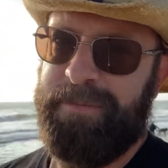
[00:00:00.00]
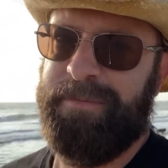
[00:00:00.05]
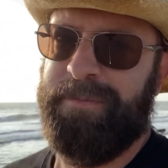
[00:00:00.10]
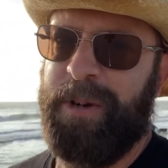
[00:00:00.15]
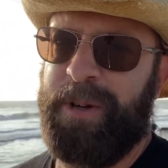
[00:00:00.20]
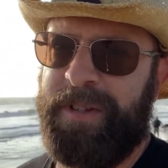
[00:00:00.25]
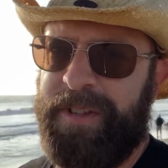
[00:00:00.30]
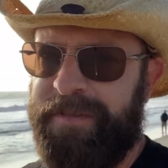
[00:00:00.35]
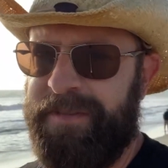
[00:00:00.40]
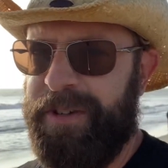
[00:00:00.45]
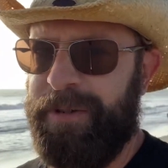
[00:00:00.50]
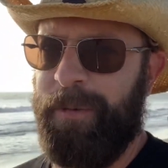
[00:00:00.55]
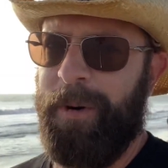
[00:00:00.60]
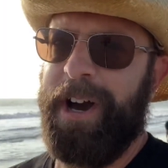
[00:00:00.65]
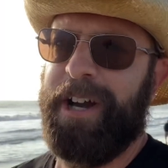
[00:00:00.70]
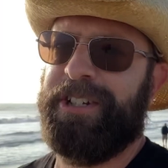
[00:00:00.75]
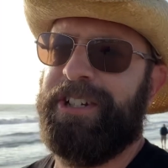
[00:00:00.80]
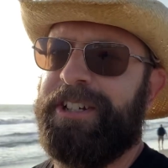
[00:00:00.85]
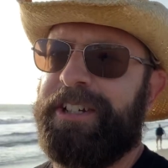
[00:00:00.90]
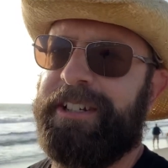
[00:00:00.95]
Most of you
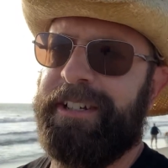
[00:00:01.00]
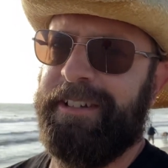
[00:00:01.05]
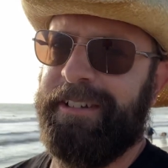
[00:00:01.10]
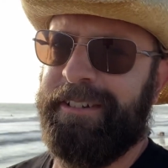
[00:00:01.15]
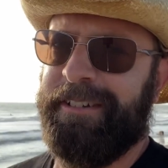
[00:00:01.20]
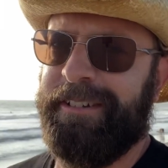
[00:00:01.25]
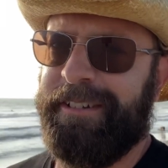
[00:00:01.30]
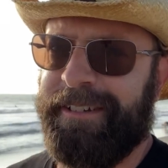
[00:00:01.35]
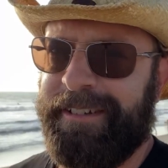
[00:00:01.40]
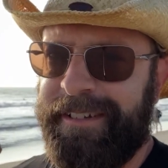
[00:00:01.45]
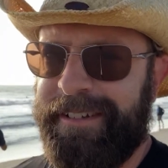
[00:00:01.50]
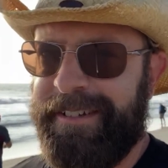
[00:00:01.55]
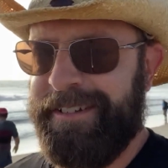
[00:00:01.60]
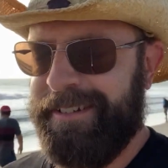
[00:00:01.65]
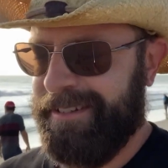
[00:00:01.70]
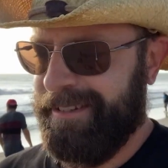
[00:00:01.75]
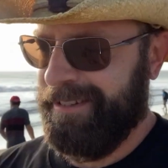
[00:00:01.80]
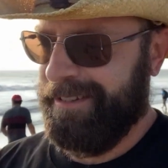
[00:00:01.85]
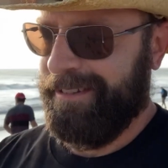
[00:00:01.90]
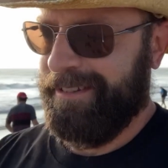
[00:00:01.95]
watching
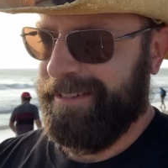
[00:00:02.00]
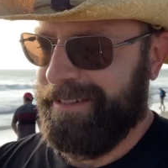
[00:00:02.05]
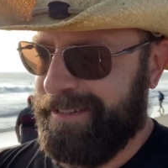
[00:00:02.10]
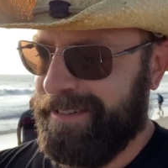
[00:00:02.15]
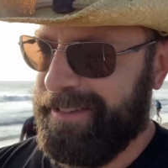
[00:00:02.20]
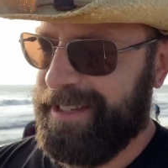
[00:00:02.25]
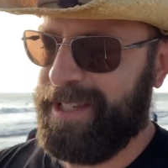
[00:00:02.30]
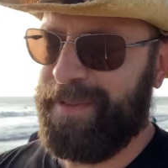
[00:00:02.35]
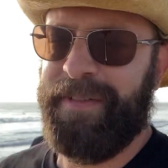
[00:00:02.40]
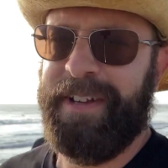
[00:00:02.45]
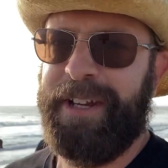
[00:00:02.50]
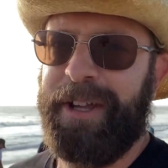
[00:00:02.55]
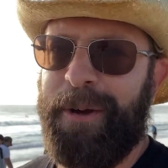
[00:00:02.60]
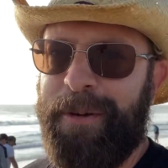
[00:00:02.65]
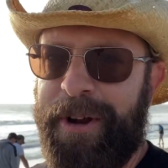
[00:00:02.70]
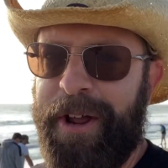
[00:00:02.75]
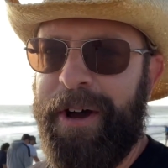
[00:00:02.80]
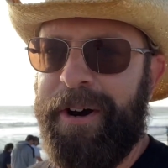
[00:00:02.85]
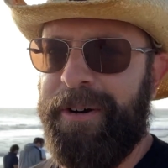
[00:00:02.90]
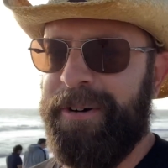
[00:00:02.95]
this video
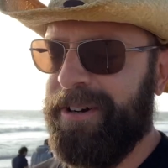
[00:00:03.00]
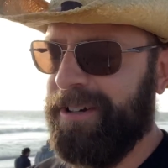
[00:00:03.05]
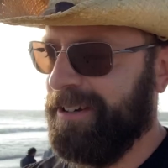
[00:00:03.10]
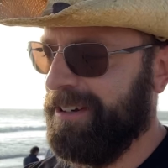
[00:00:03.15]
know,